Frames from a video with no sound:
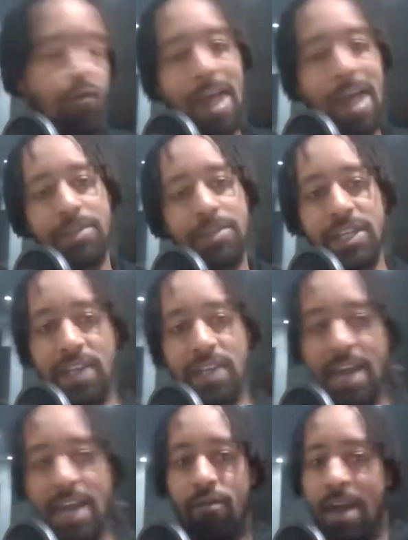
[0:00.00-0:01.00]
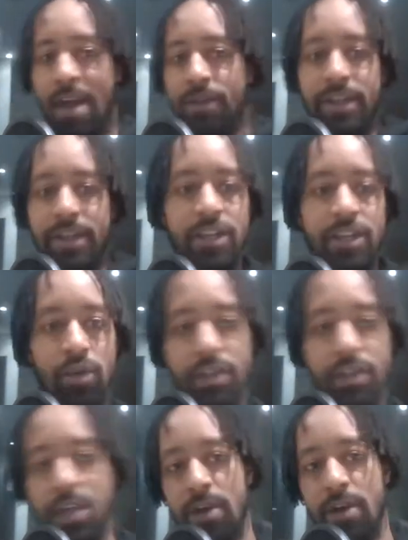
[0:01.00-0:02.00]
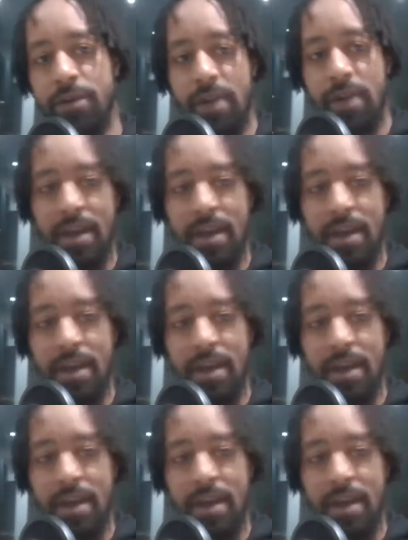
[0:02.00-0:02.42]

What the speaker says: wraps his leg round and he's on the turn